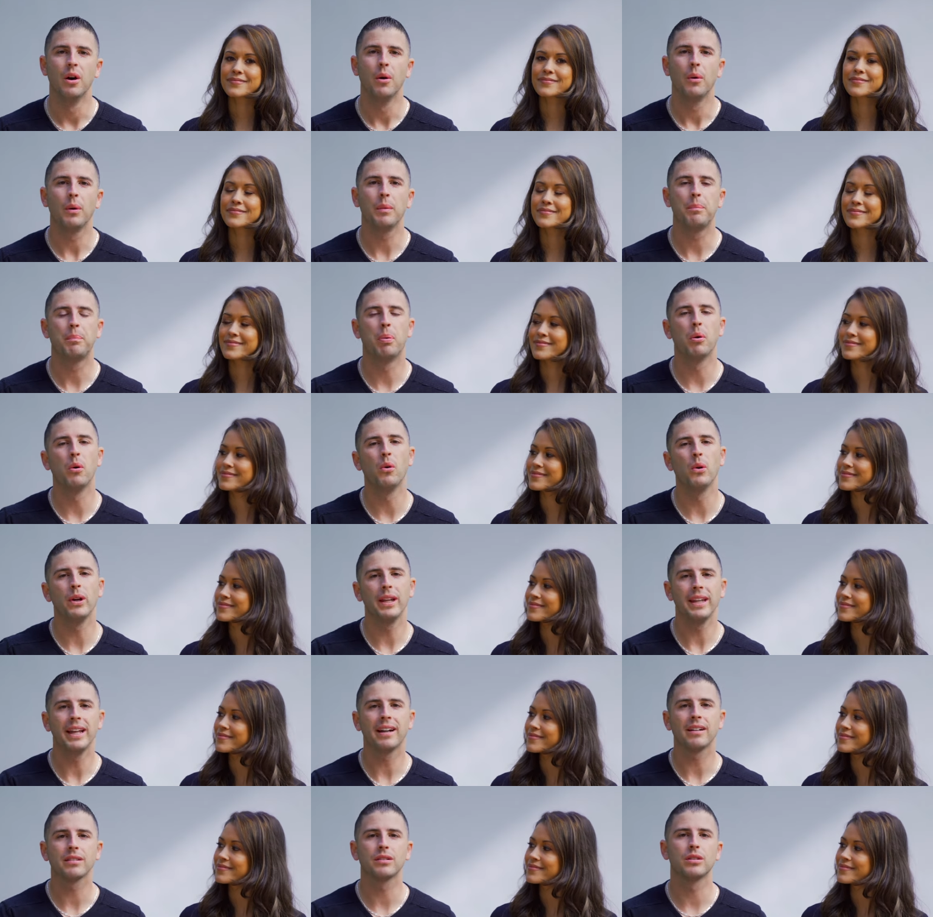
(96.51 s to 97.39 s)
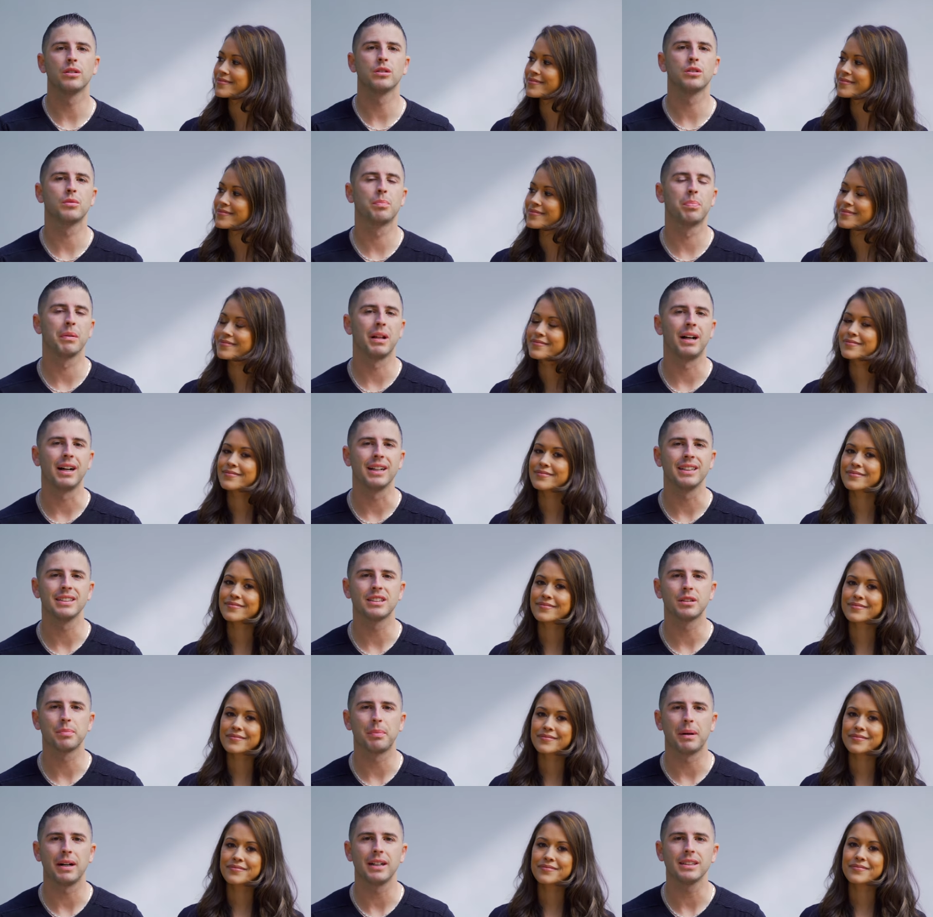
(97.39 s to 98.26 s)
Speaker 1: We point out those
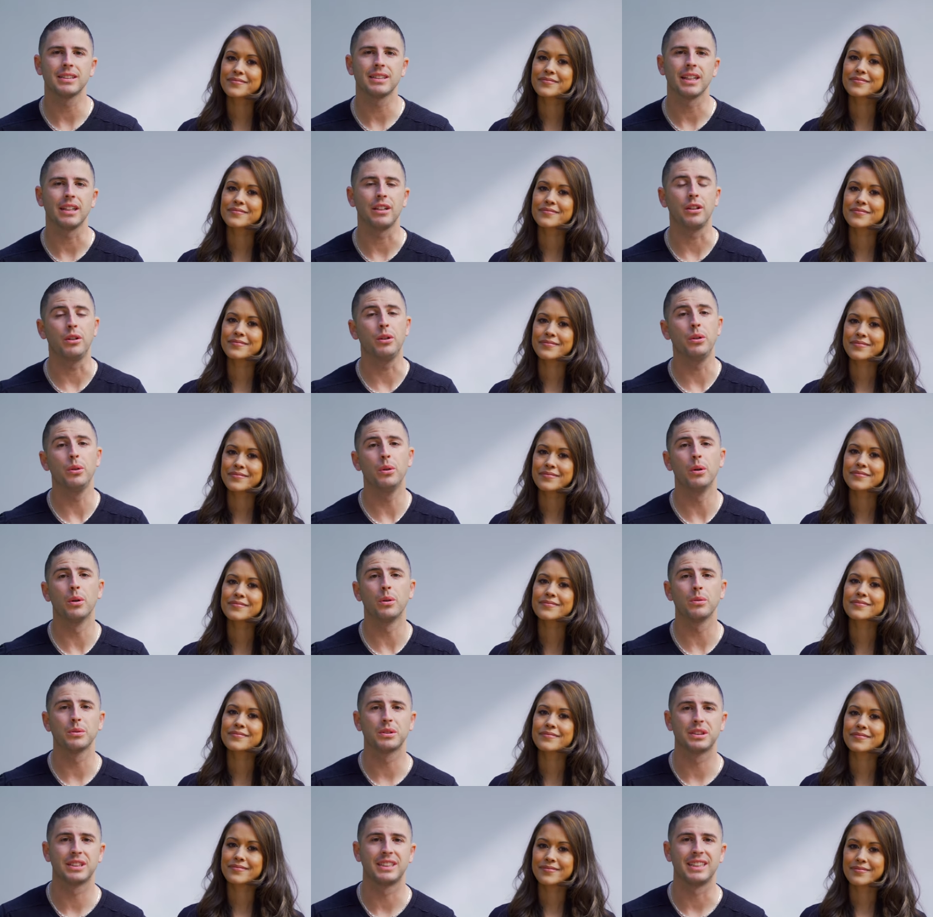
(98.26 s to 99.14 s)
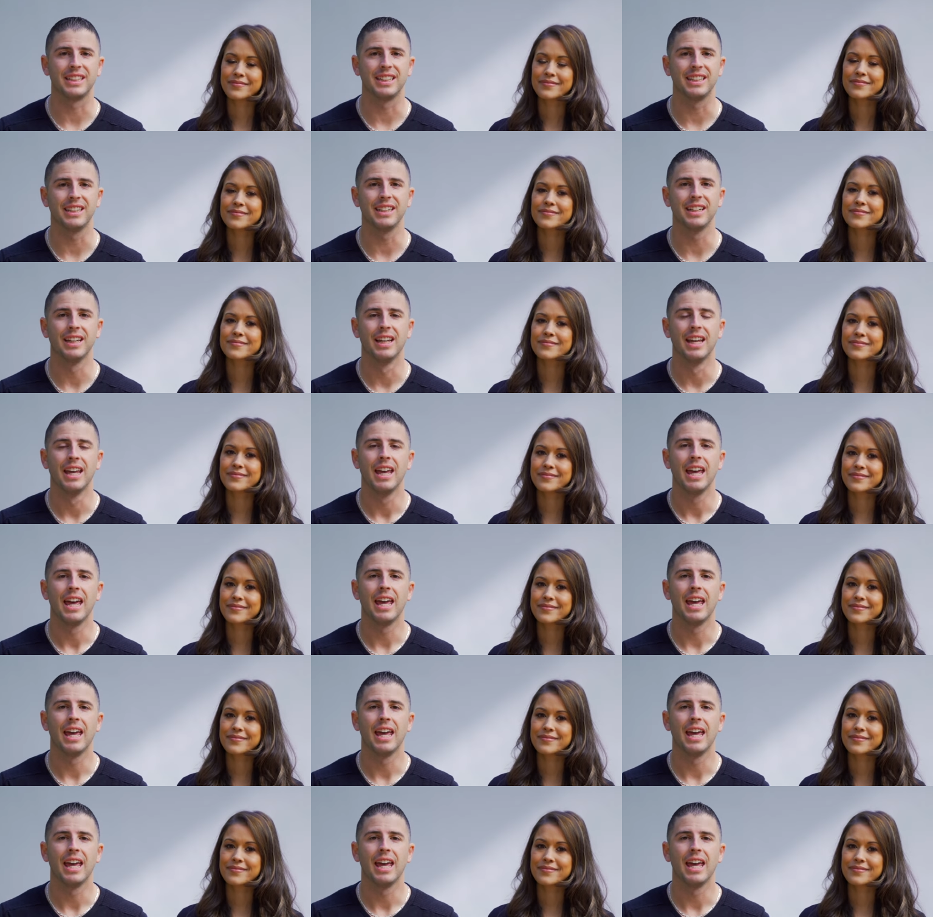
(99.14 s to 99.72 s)
blind spots that you don't see